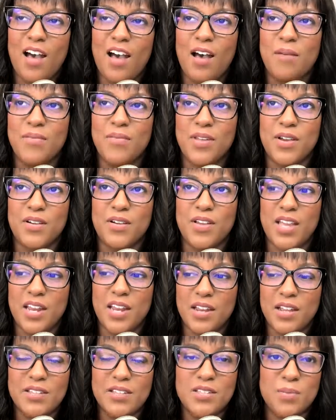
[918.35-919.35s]
They're
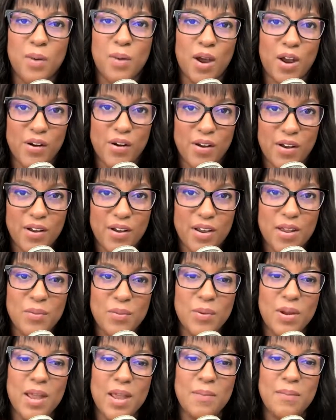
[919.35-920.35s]
getting smarter.
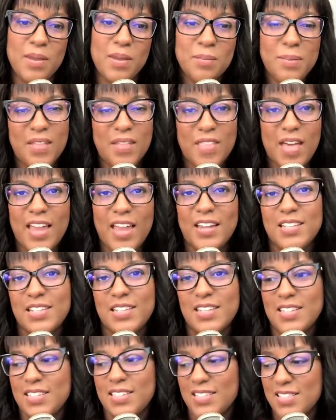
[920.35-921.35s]
And what I mean by that
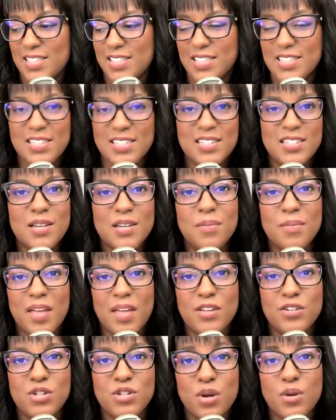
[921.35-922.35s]
is the system
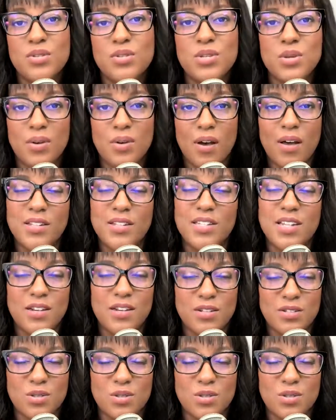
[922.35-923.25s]
that shows you content on